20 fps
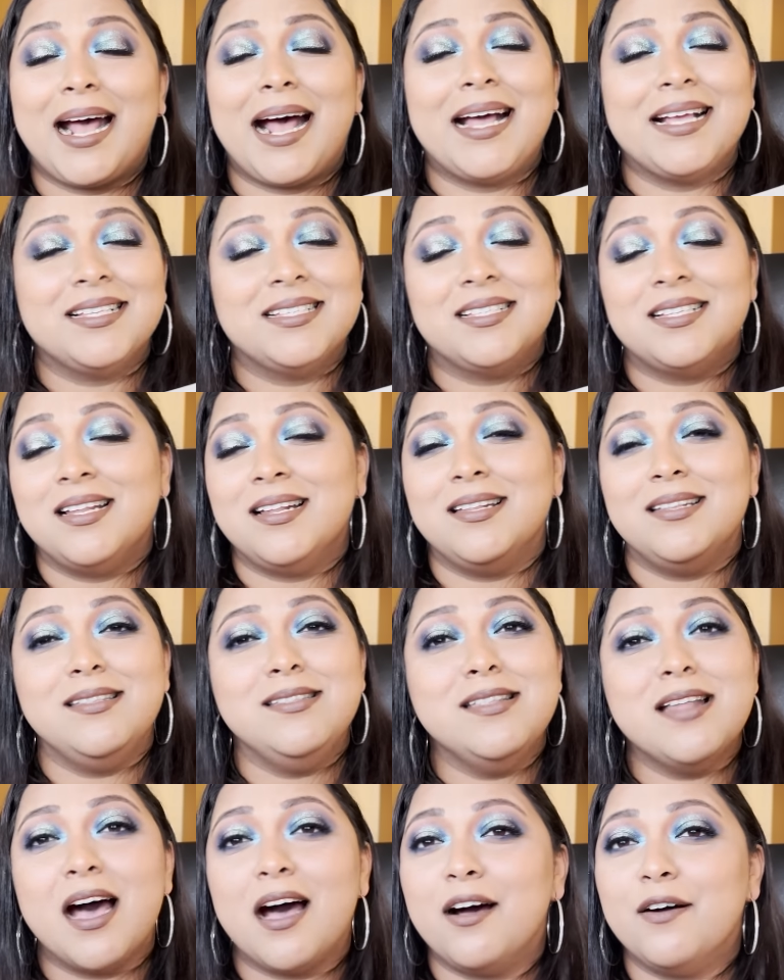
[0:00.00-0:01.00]
I still
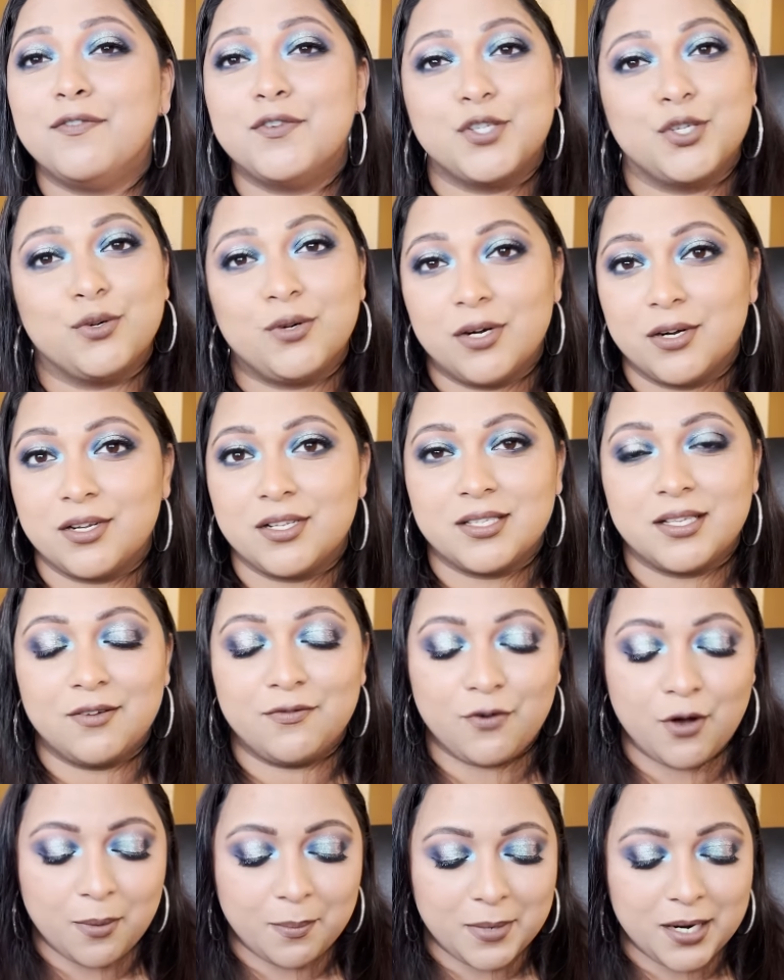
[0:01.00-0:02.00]
love Sugar Drizzle
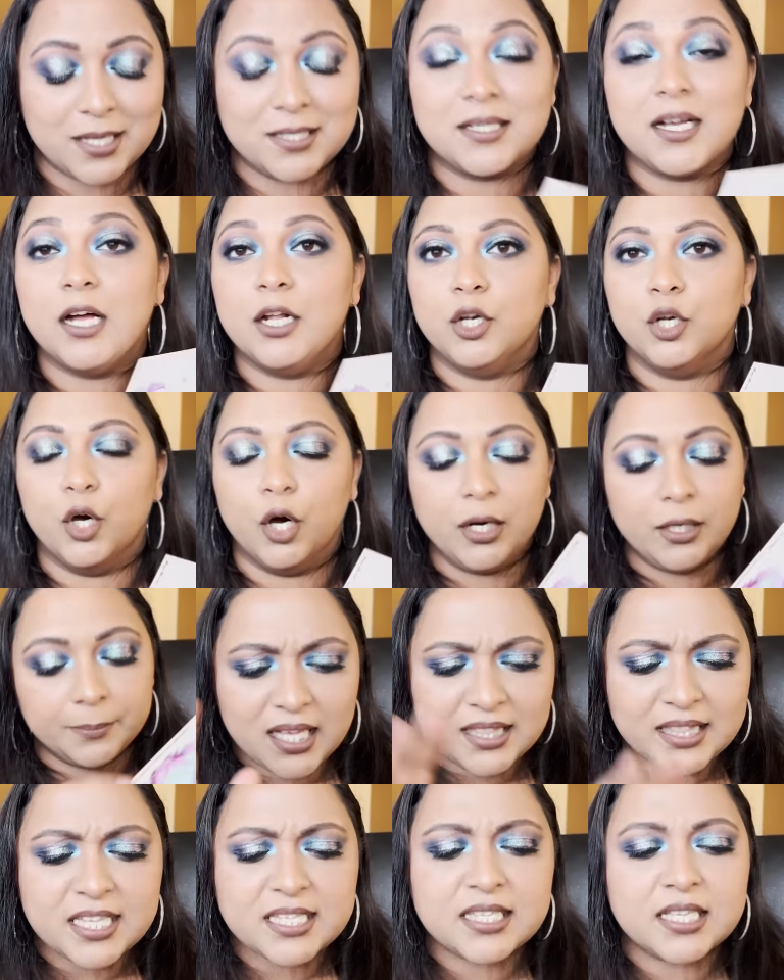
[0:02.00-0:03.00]
formulas a lot.
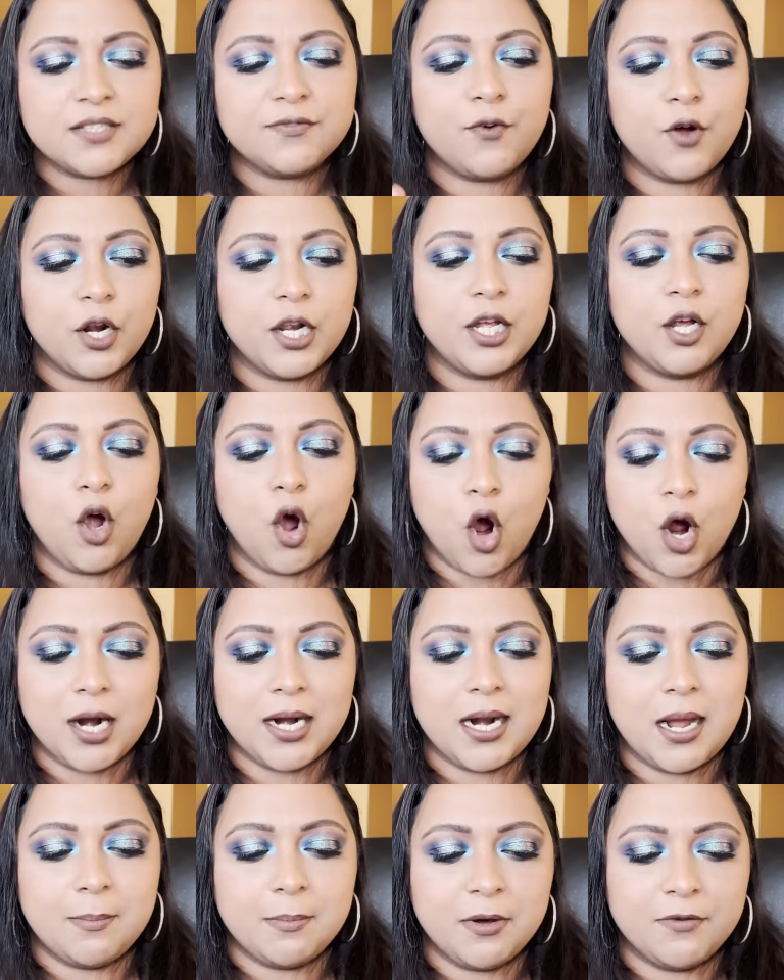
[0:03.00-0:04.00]
This is falling on
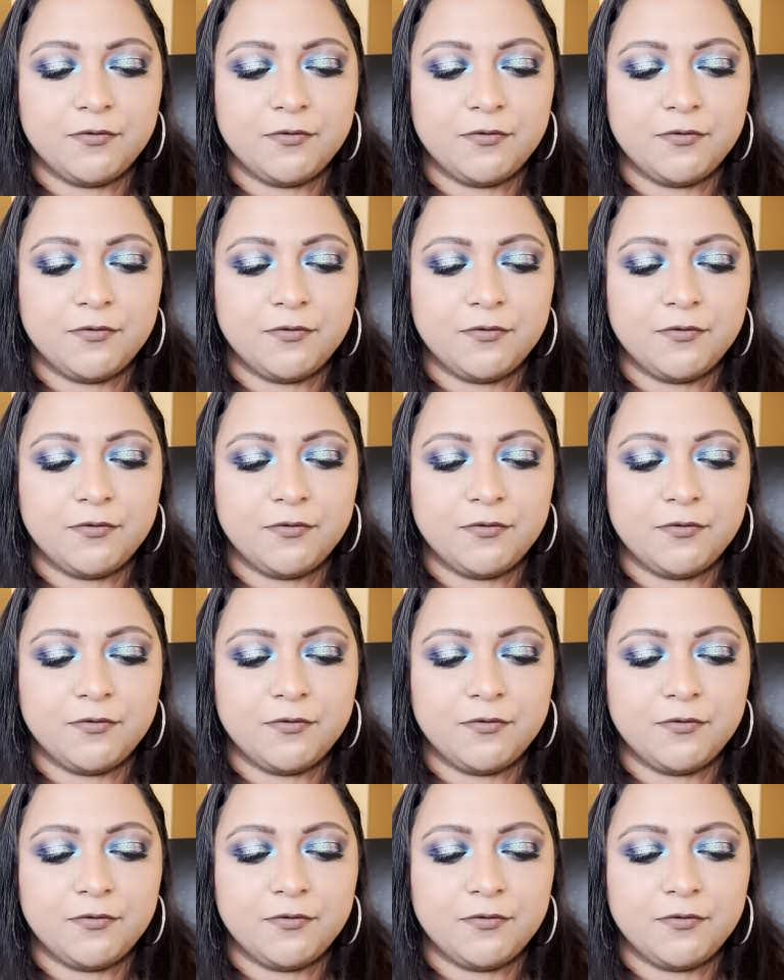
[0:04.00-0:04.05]
number